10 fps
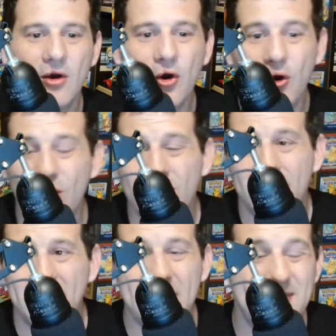Hook,
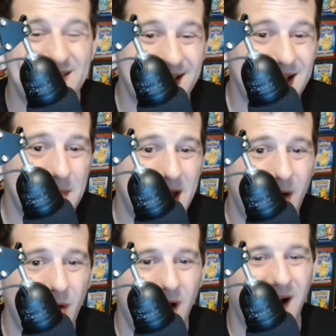maybe
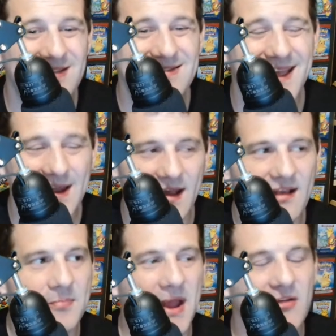Tinkerbell. I didn't
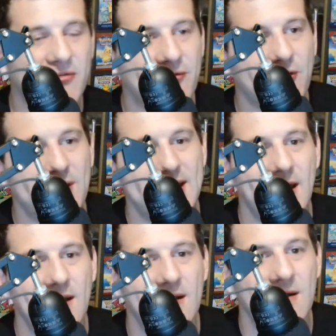expect
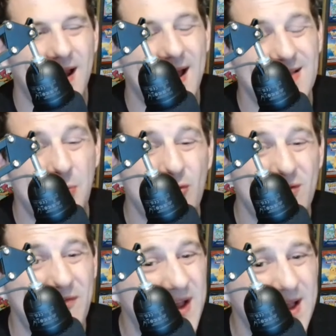3
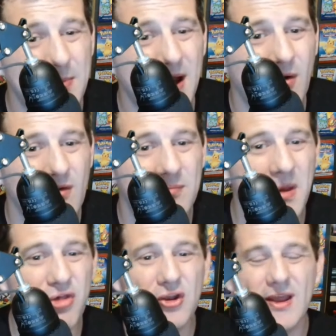collectibles of Tinkerbell,
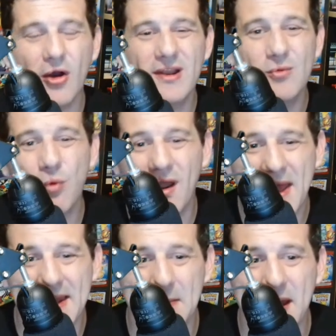especially only
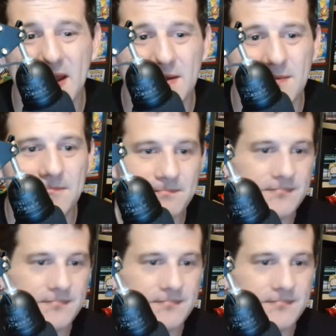1 animated.